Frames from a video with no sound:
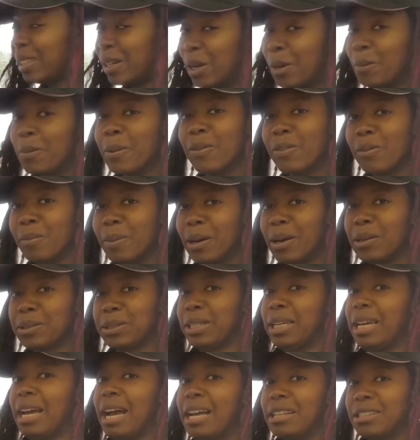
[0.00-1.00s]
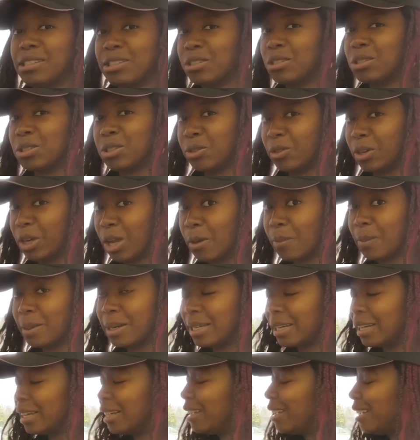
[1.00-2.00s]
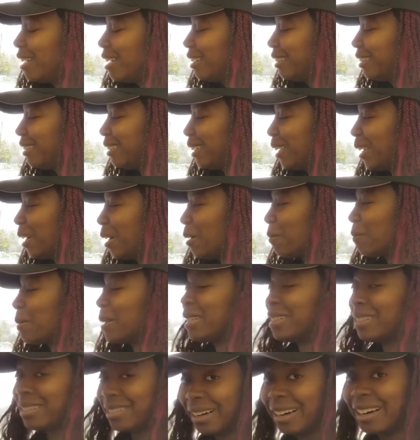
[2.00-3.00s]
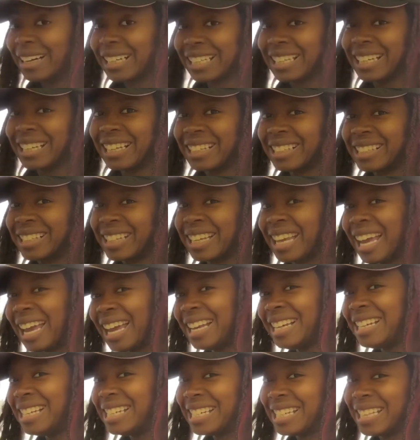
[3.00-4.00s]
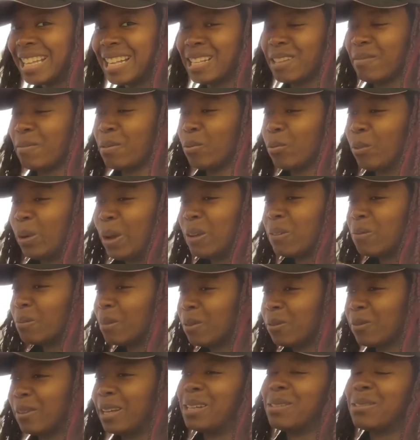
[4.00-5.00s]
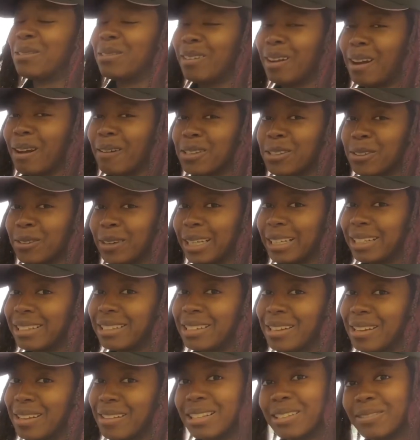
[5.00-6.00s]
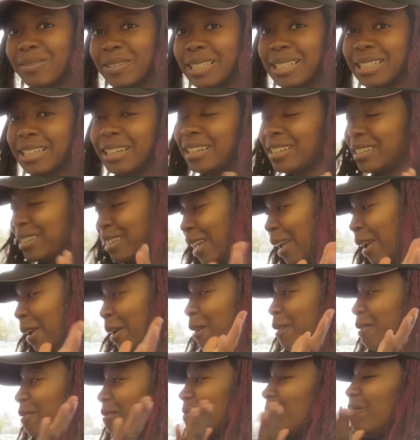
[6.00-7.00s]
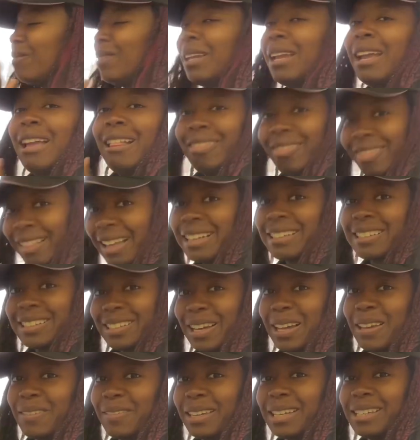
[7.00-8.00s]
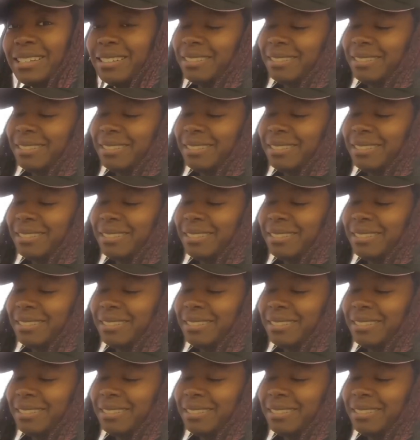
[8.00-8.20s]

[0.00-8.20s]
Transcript: opened the parcel yet, as you just saw I opened it. So I've been dying to get into this. I've been waiting for my feed to arrive so I could do this video, so let's dive in.